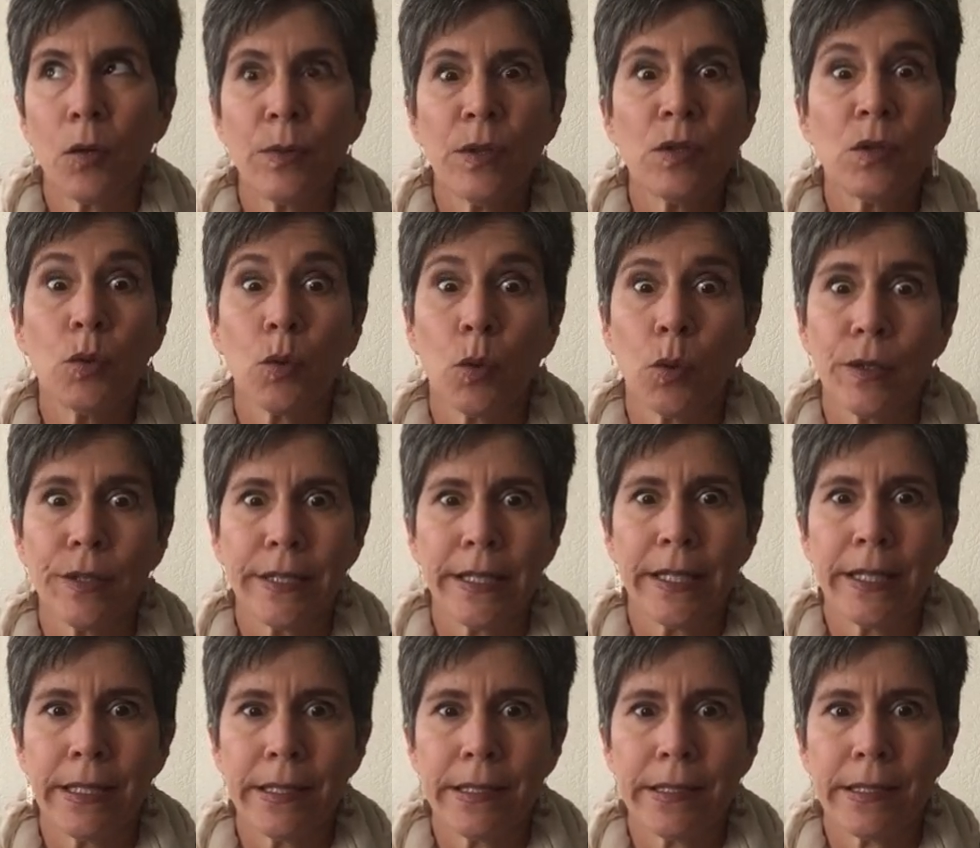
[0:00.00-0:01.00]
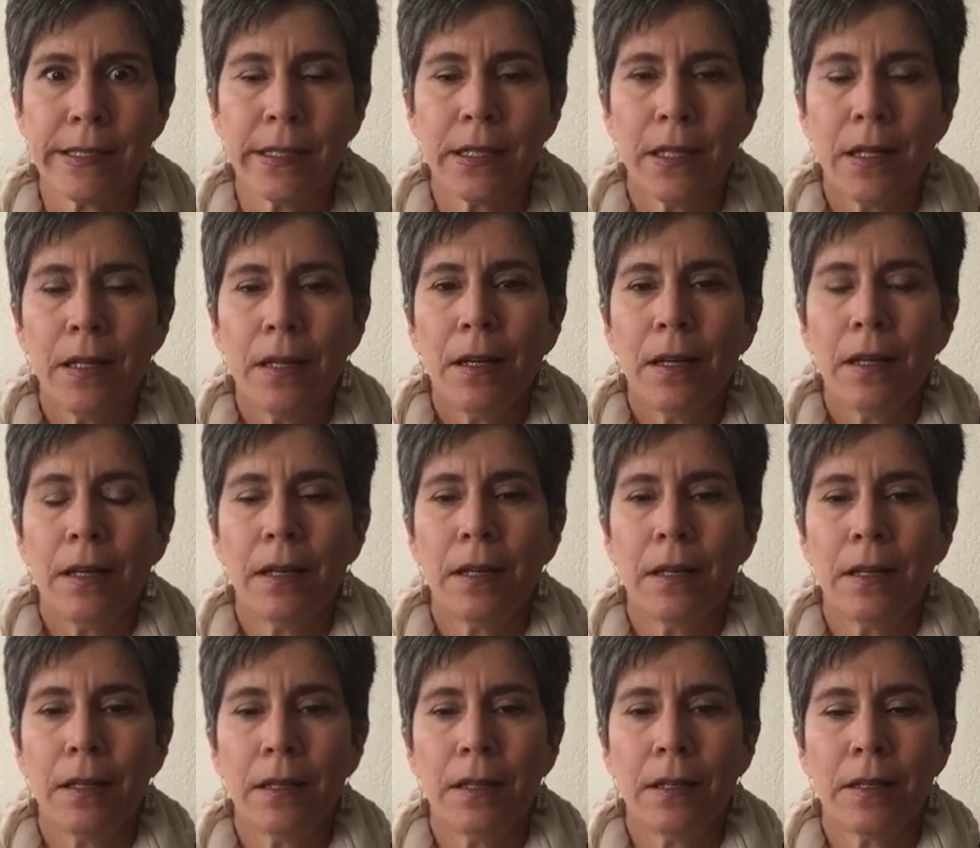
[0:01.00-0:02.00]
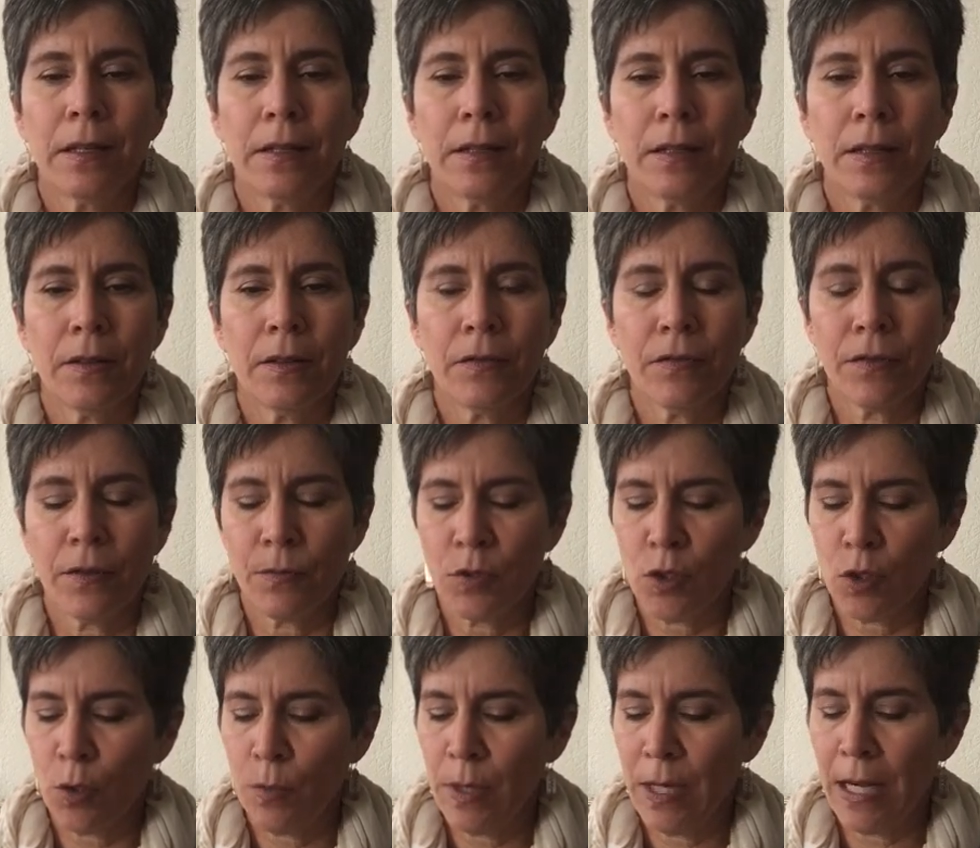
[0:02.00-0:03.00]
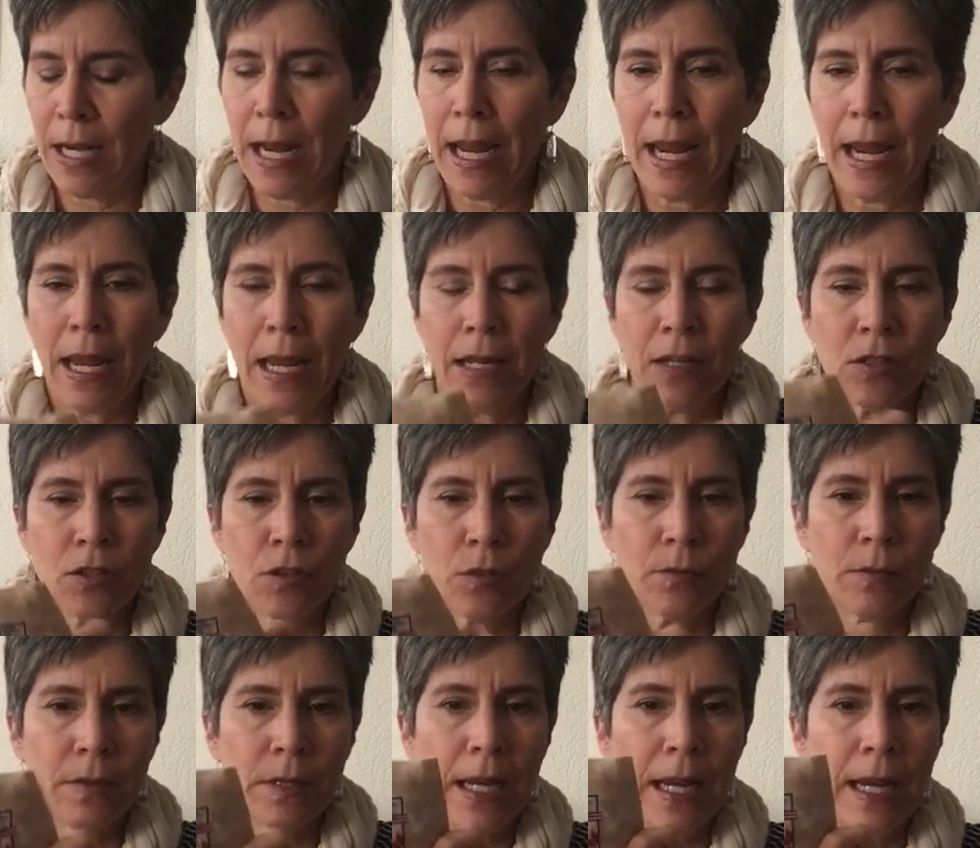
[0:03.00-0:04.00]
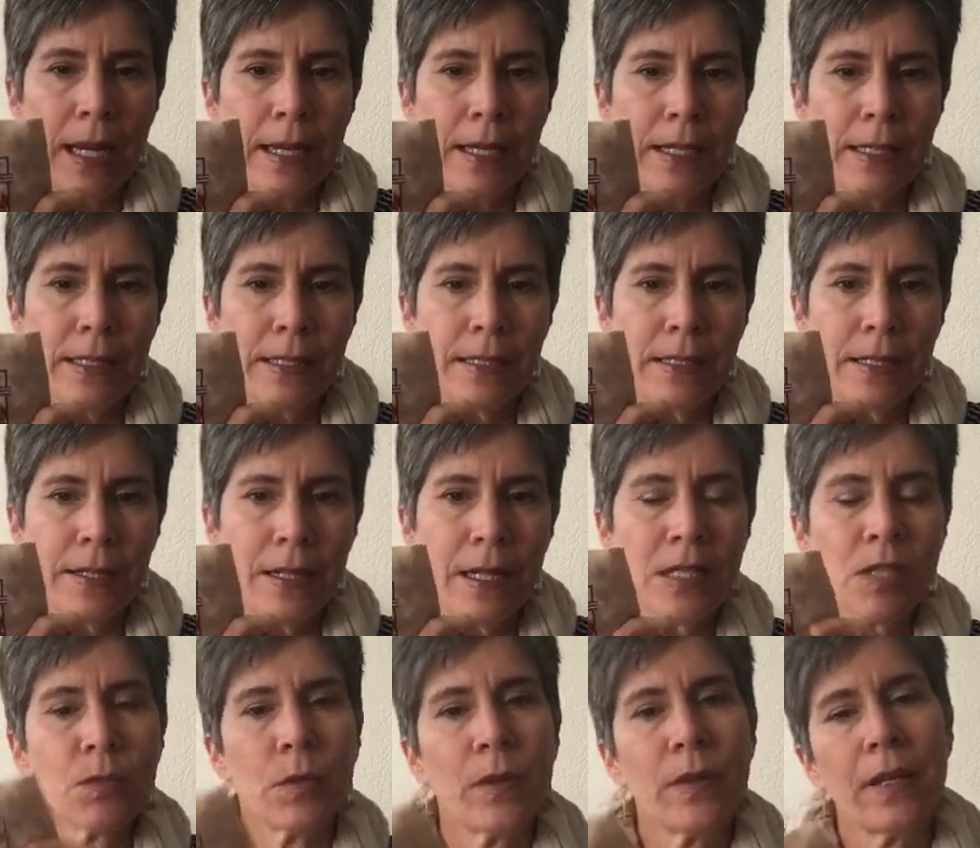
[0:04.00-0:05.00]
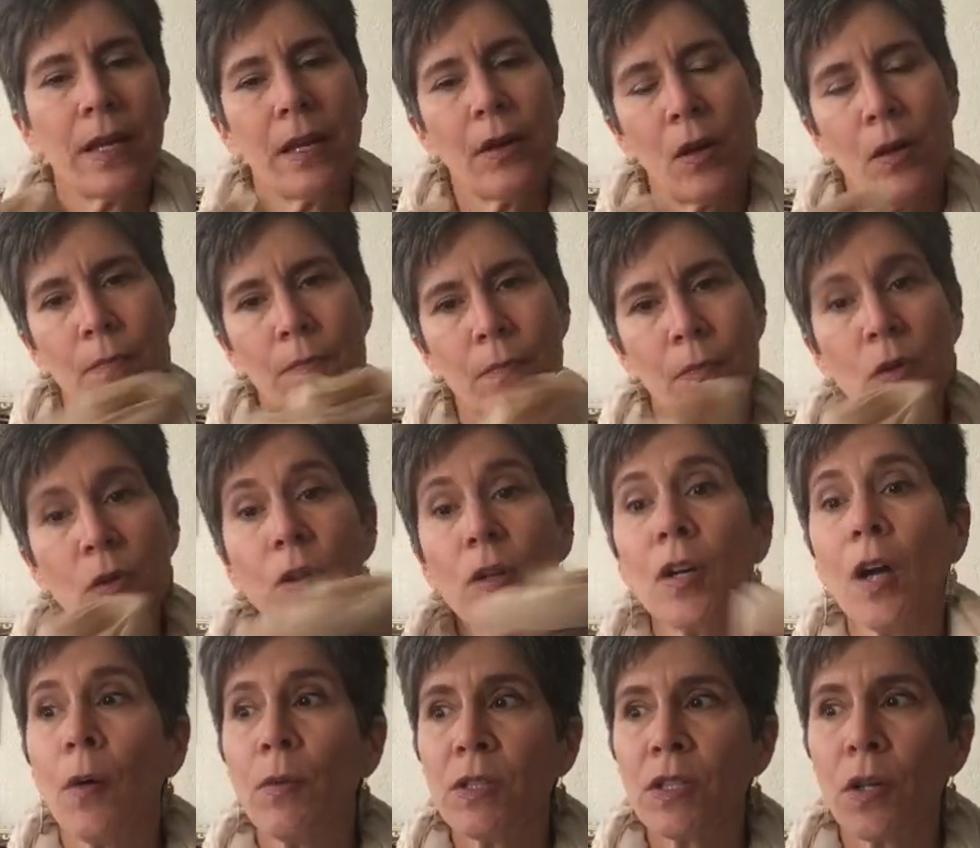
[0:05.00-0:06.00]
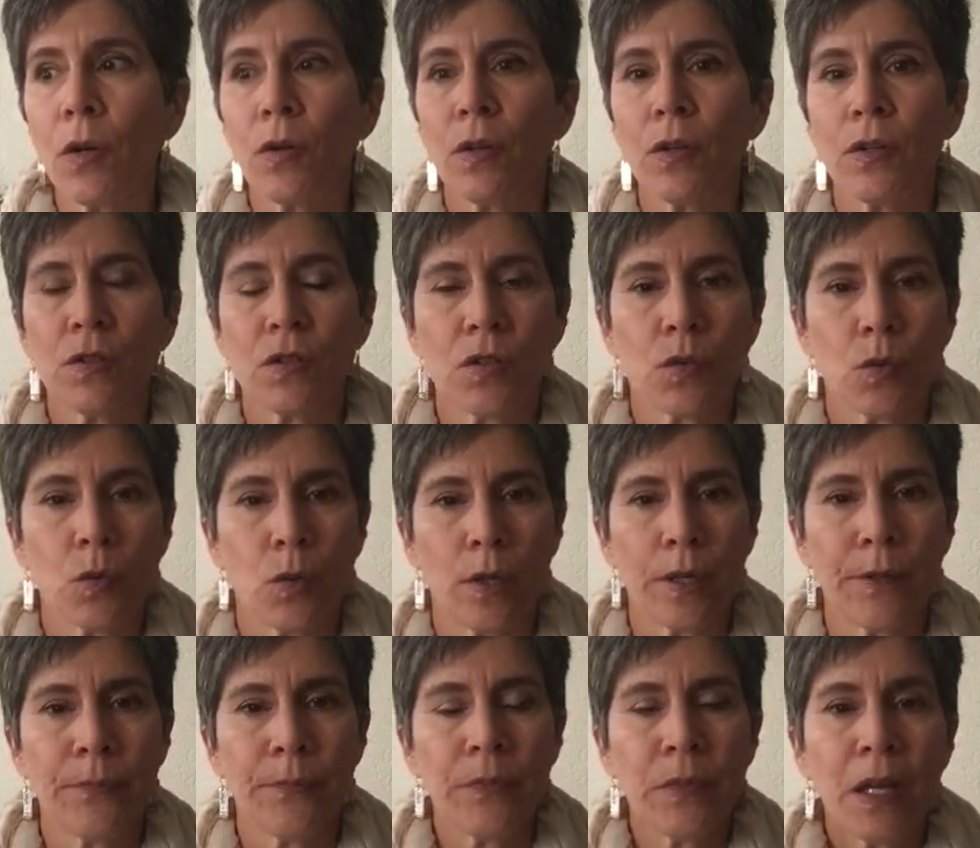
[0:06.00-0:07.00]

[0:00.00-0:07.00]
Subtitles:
door days from in German, and that's when you can always go to the store,